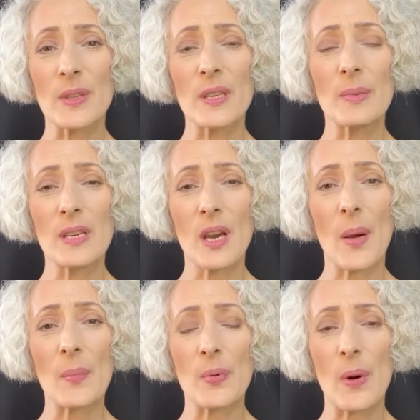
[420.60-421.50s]
really
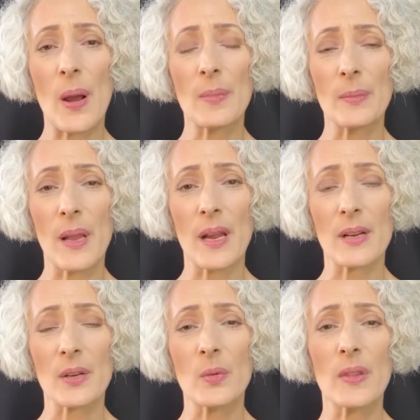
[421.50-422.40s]
become
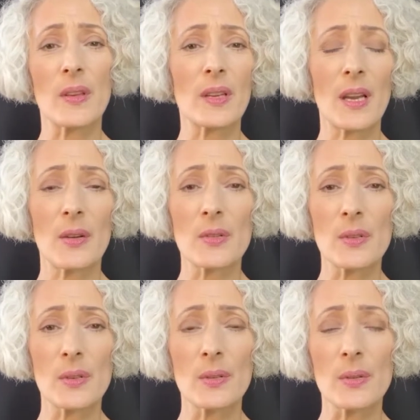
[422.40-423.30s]
problematic when the counselor